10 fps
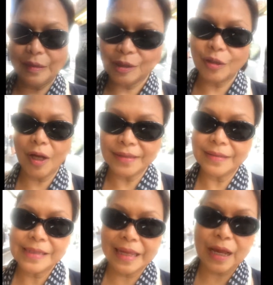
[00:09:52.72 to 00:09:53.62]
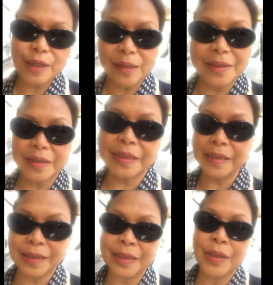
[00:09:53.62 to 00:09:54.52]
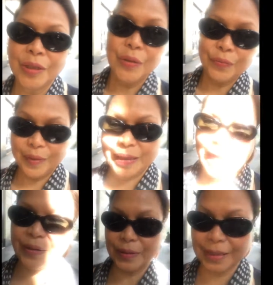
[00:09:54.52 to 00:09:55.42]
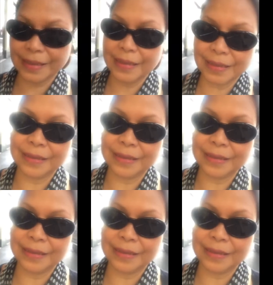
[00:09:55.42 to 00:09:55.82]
it's not scandalous without the